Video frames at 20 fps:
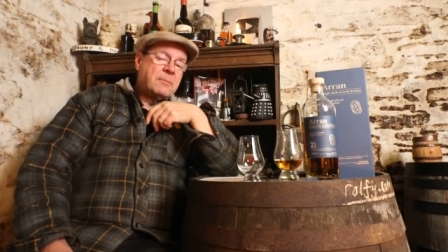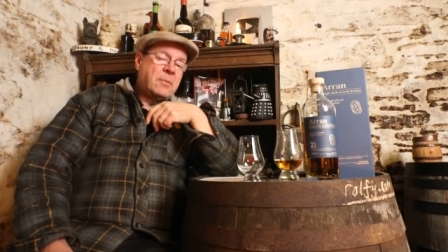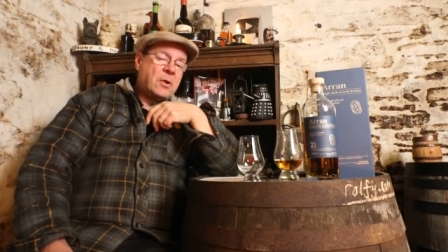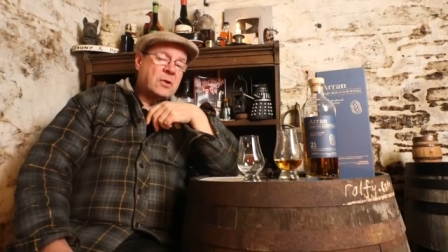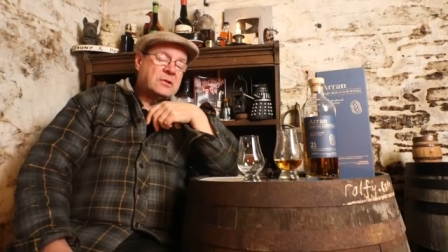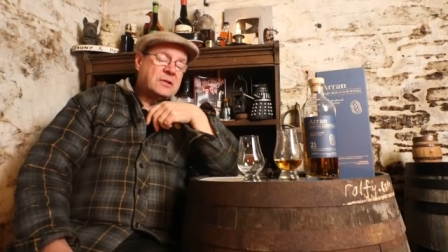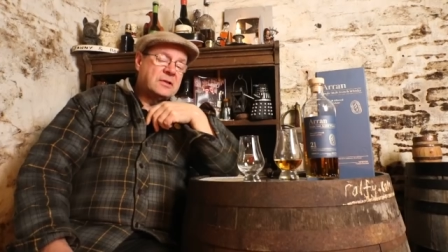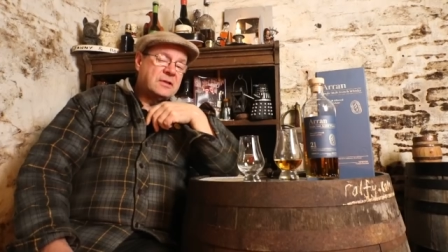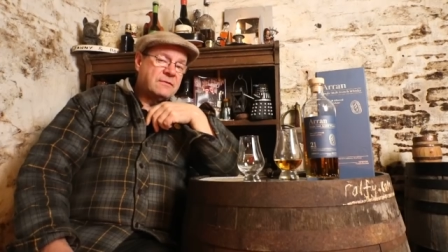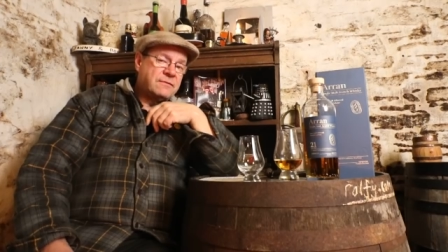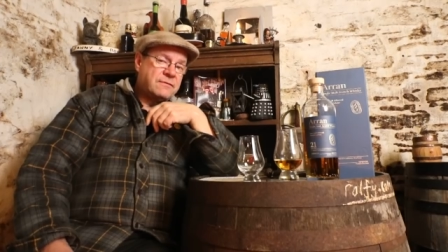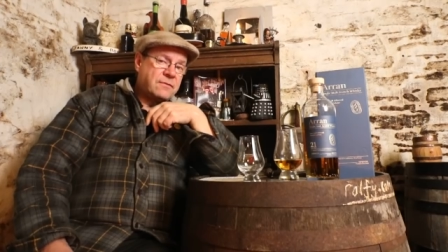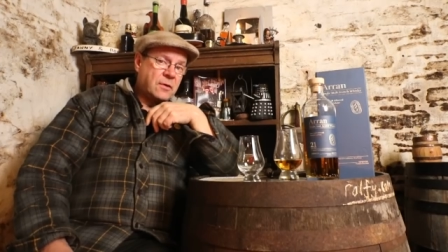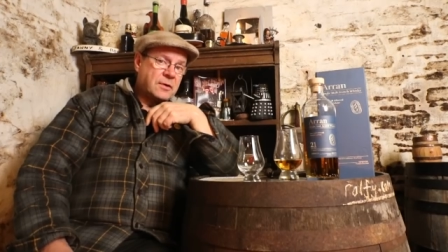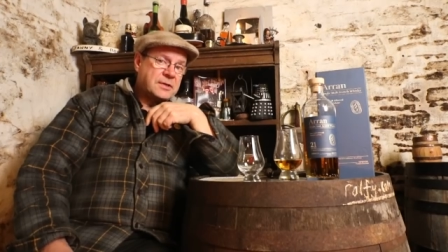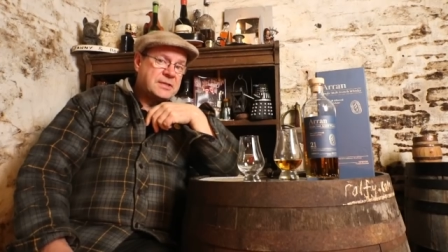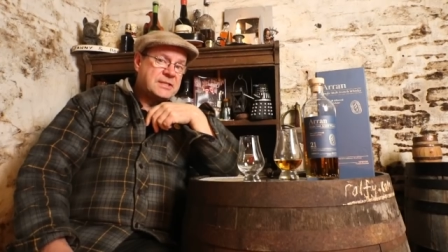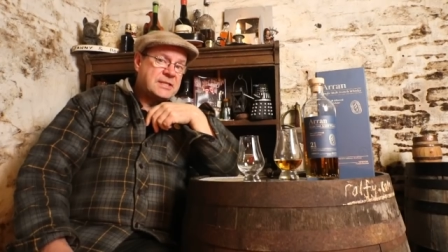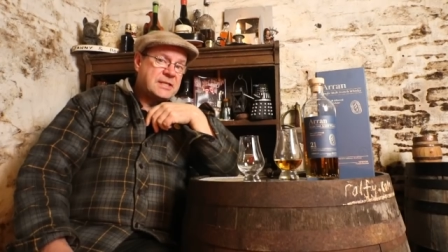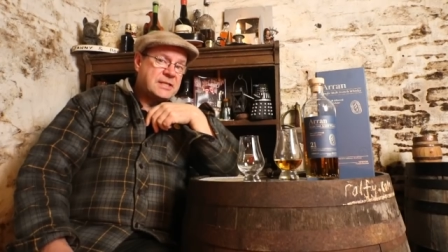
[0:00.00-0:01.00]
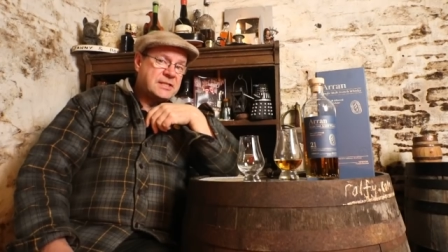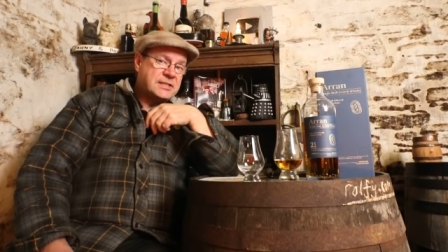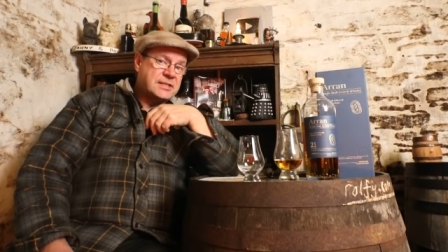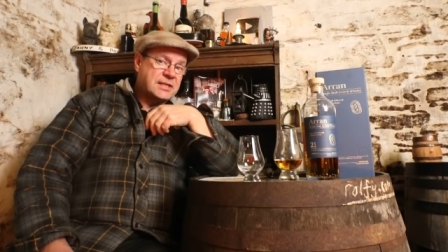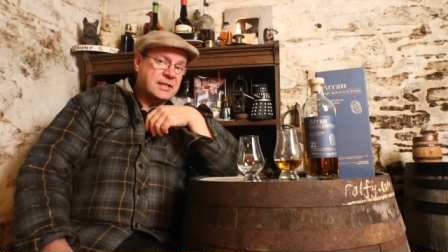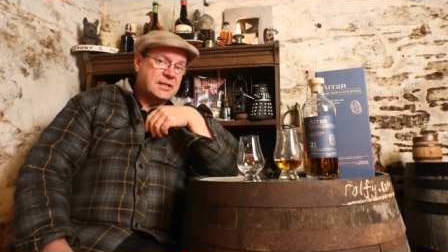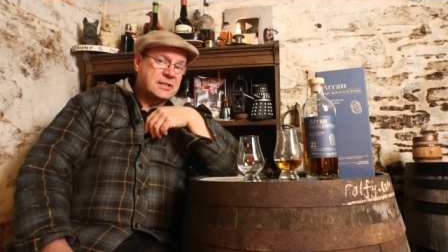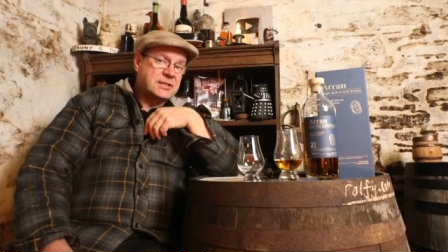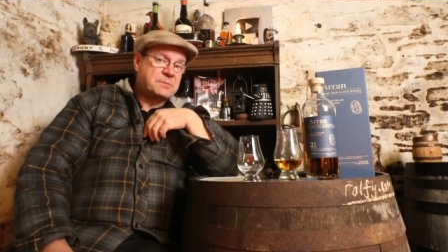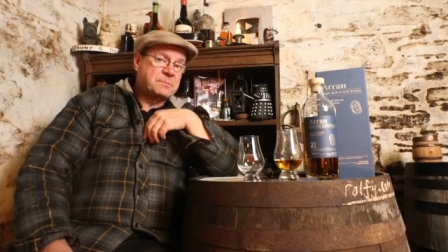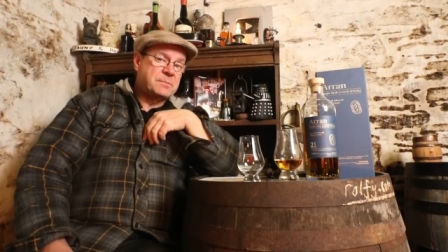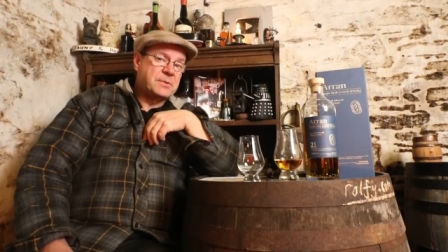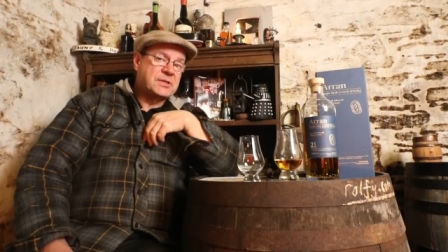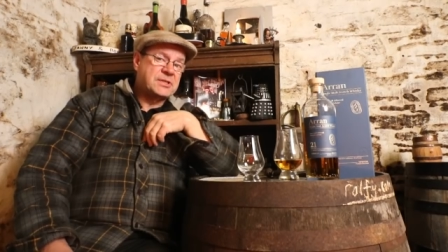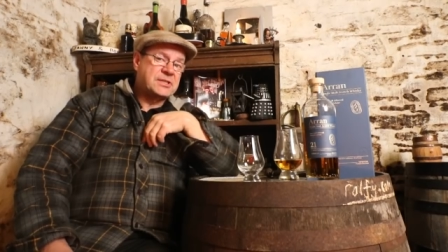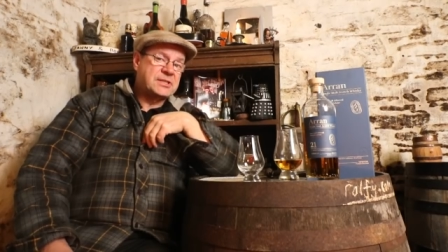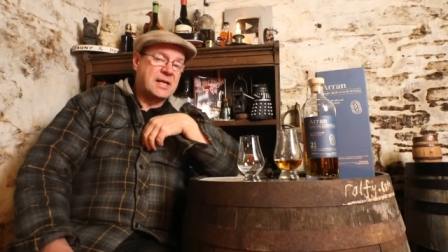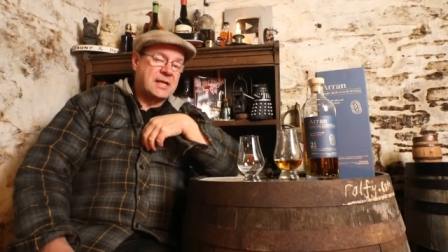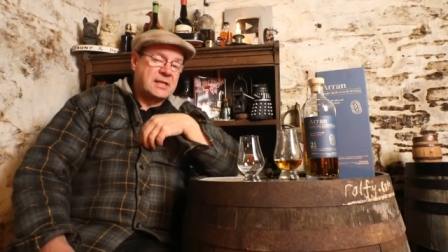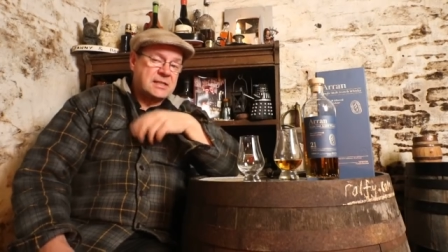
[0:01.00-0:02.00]
bottled at
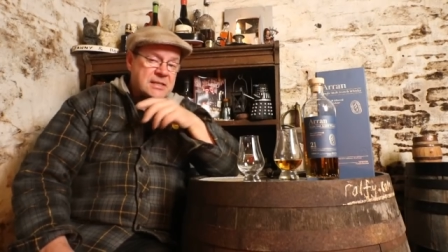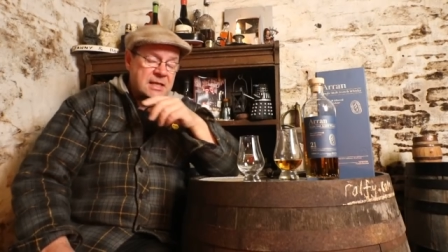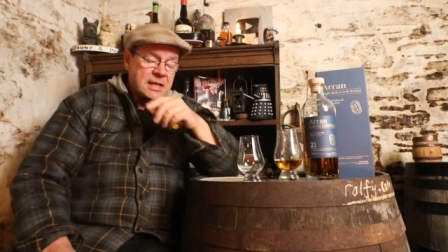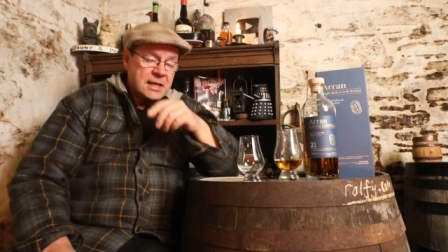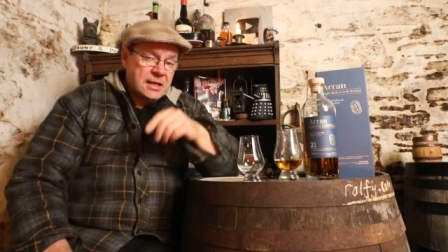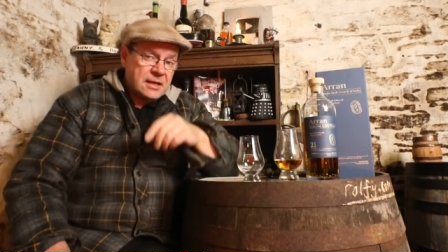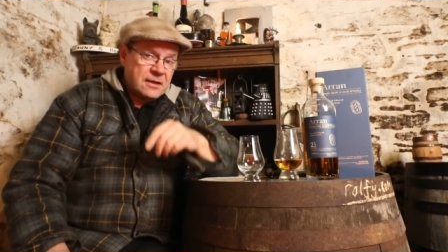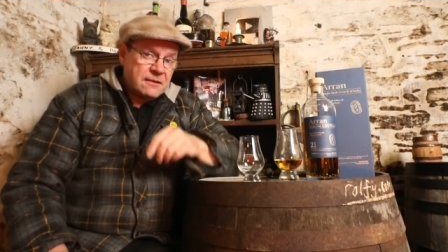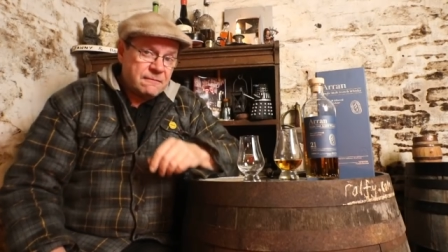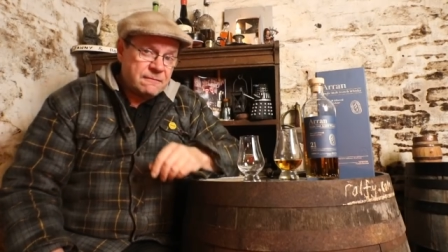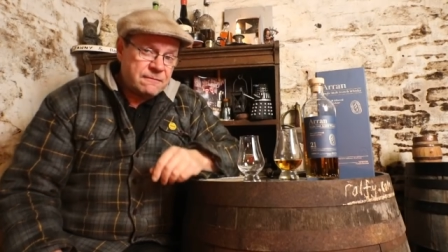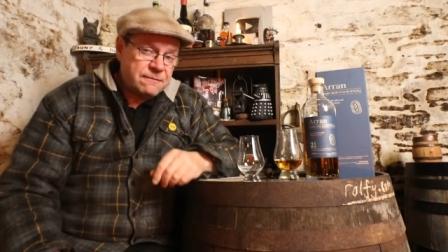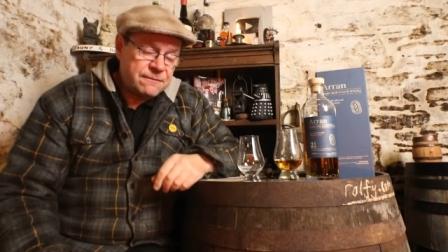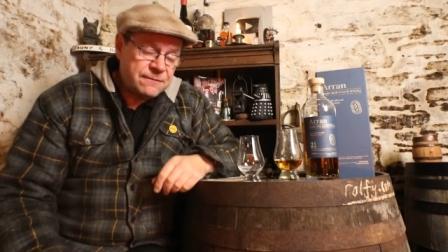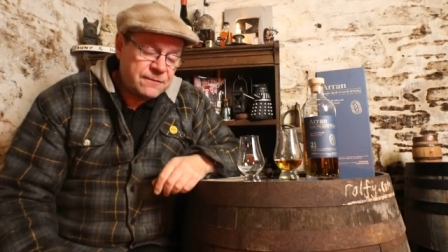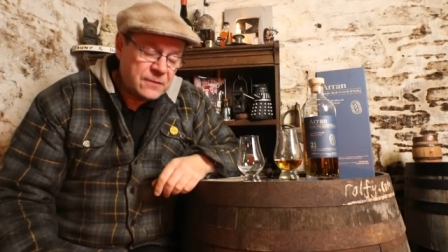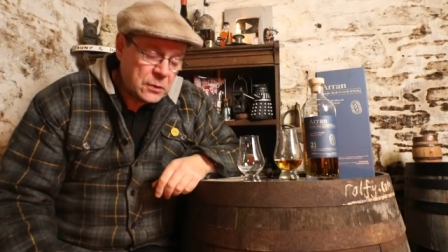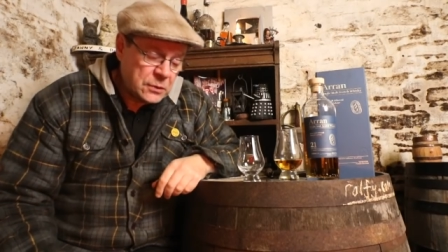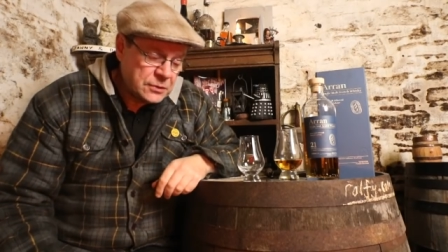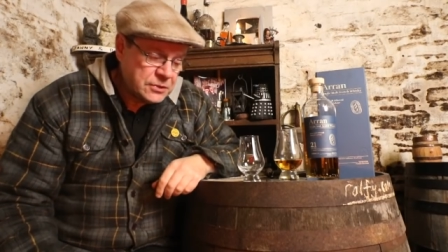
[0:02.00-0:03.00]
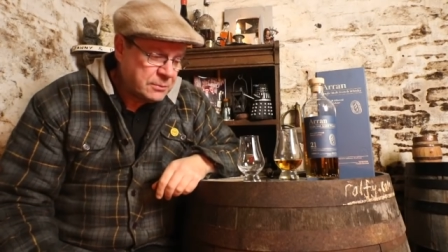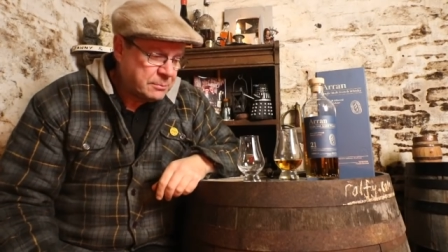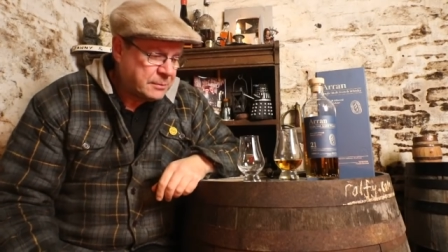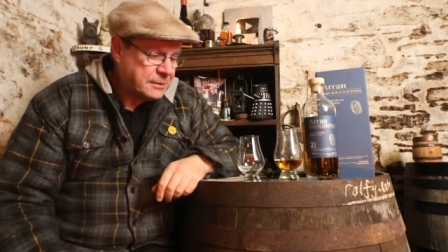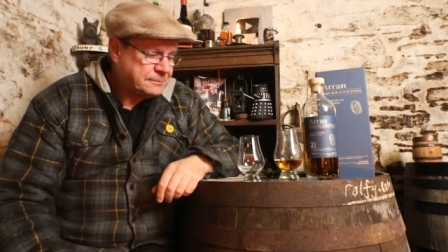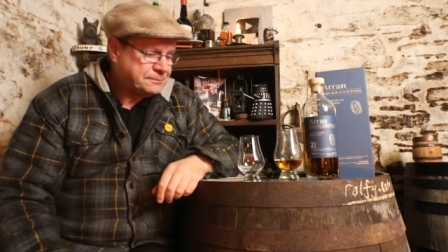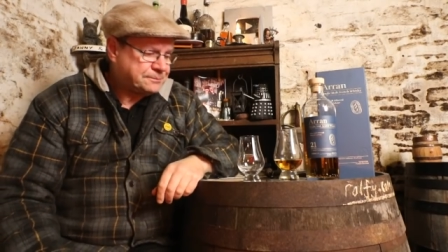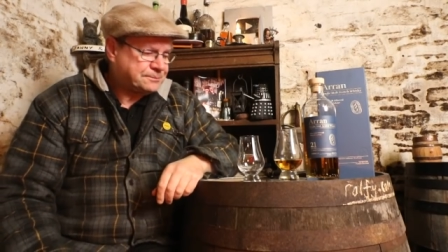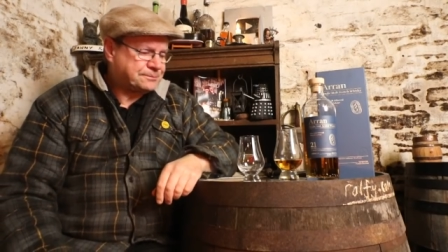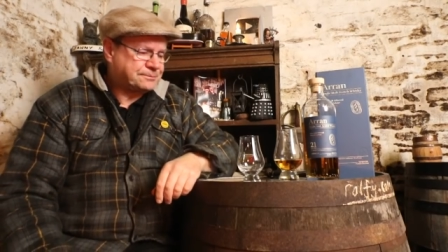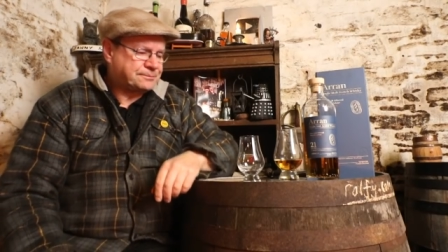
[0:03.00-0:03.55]
46% volume.